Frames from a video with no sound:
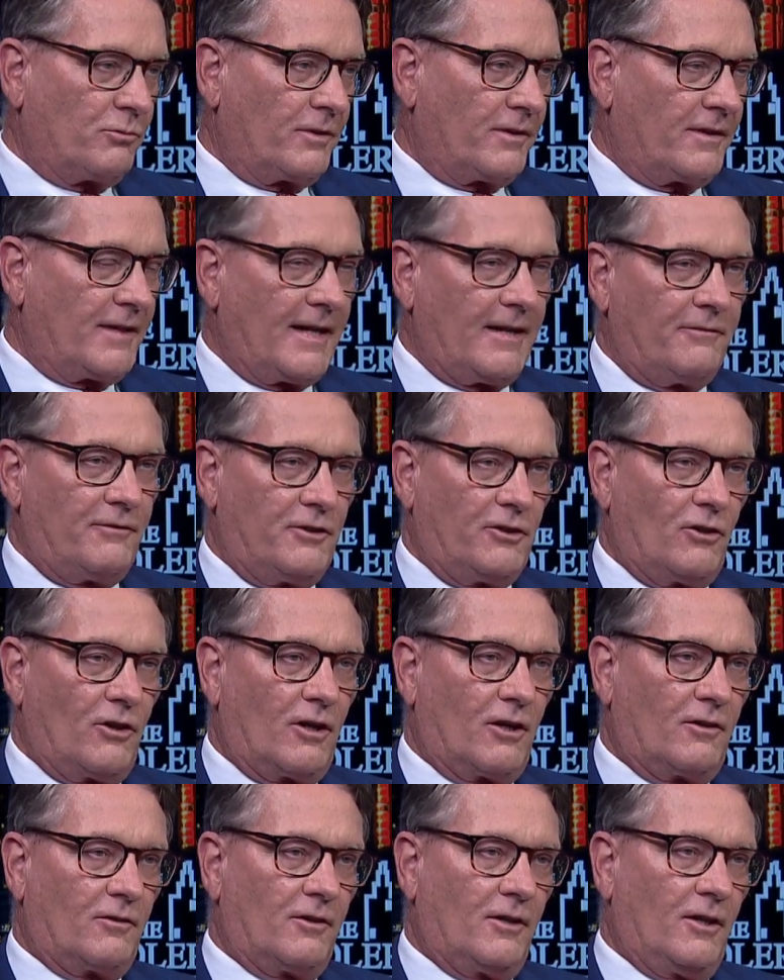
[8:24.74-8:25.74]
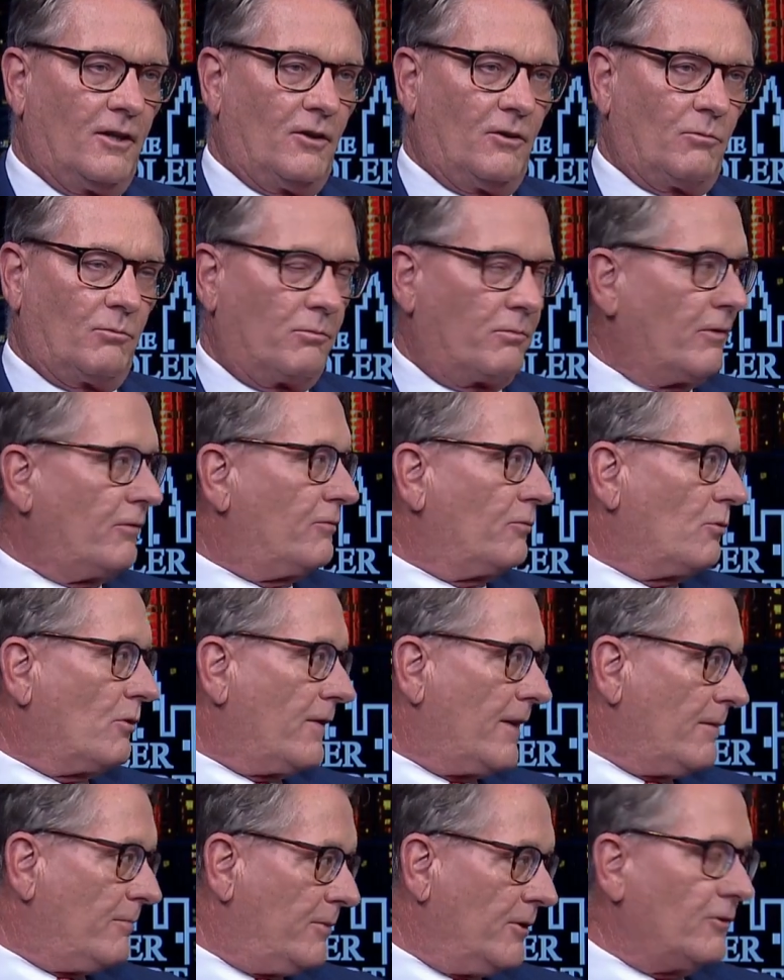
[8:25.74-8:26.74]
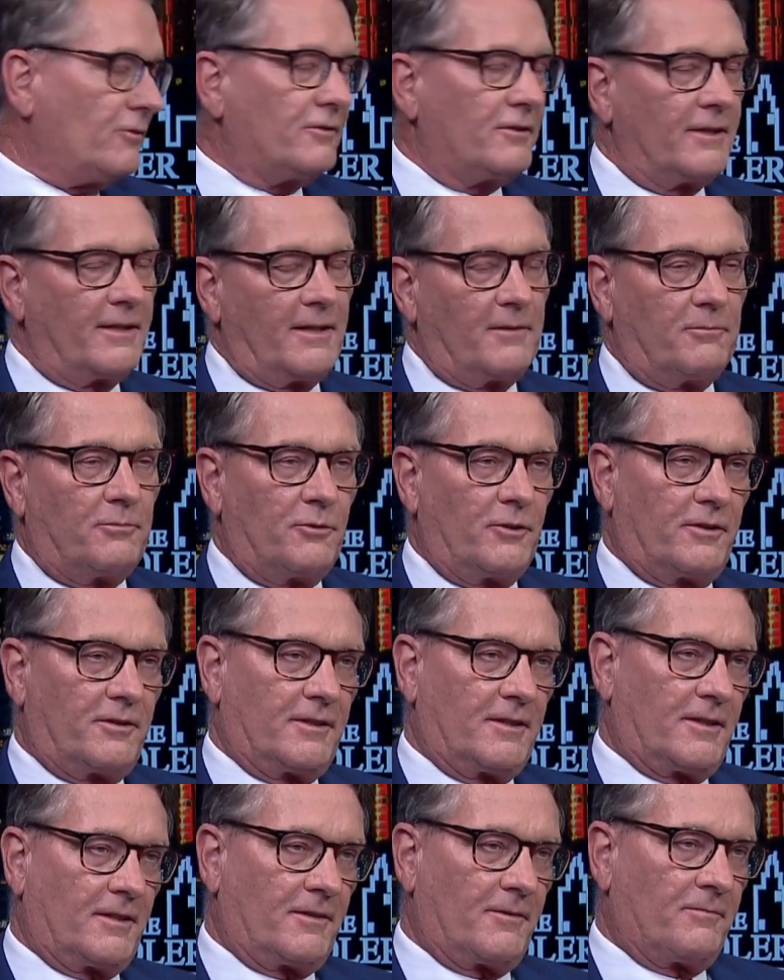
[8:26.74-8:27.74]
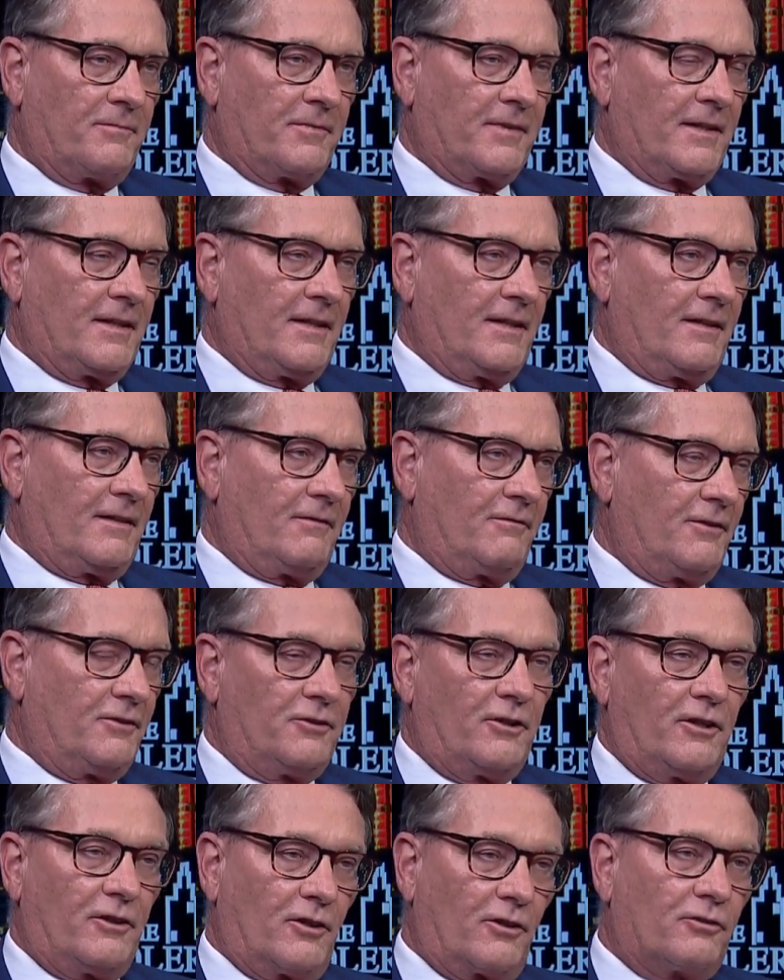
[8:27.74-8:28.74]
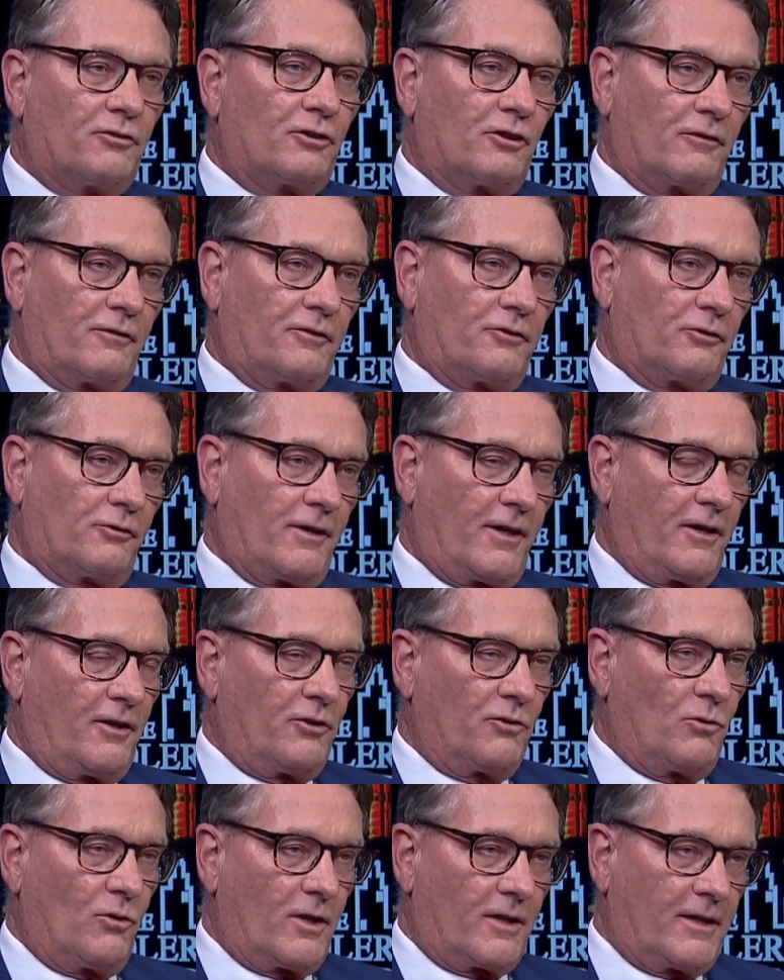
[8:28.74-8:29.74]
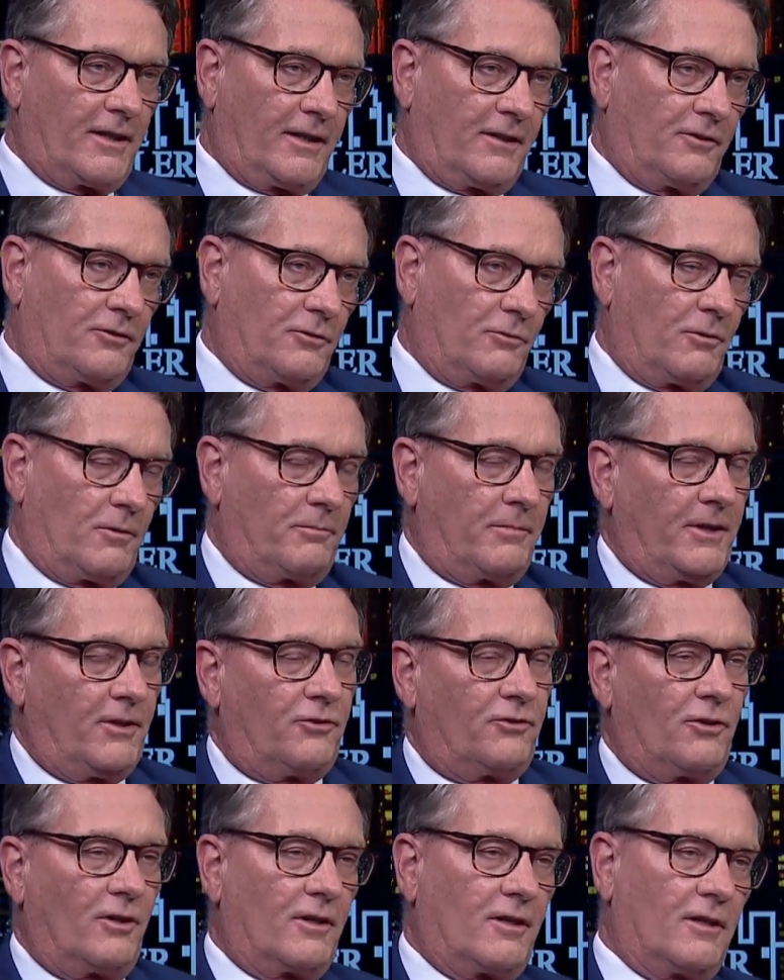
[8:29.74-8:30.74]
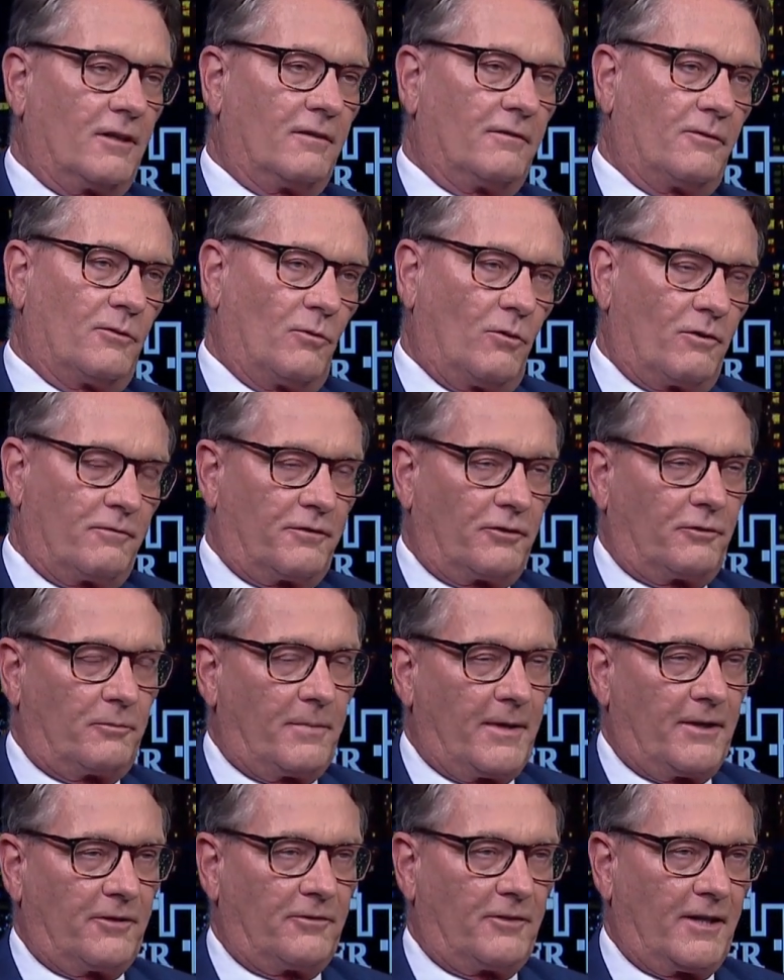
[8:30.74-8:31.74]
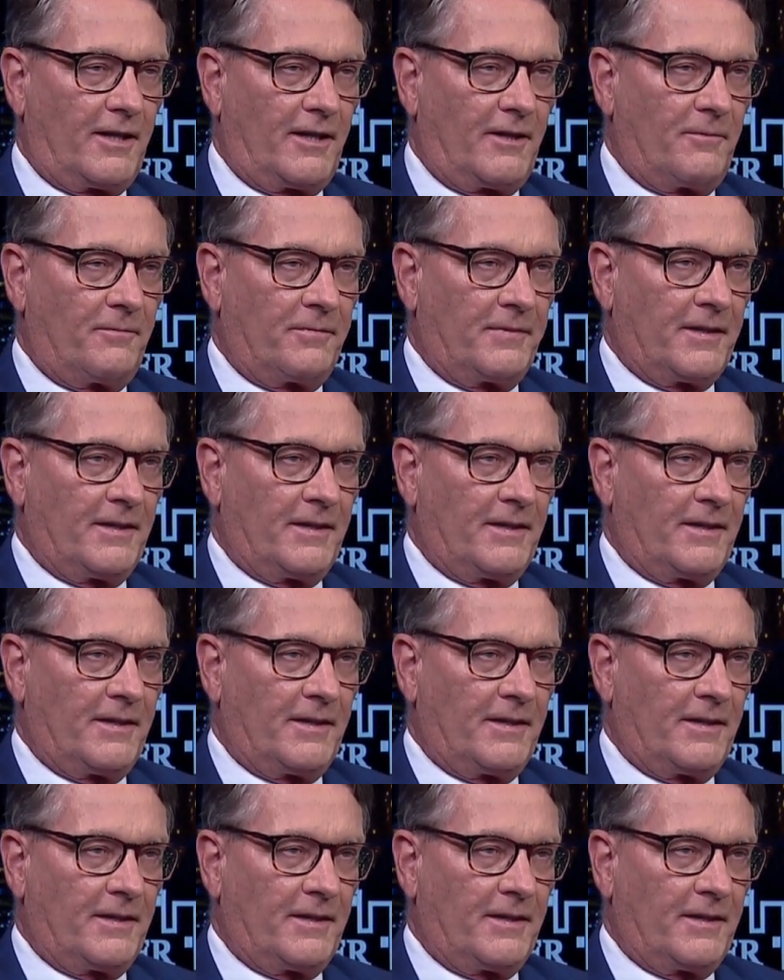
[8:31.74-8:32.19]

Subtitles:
with the AVR before they built it and put the visiting nurse service to Greater New York into a big chunk of office space there.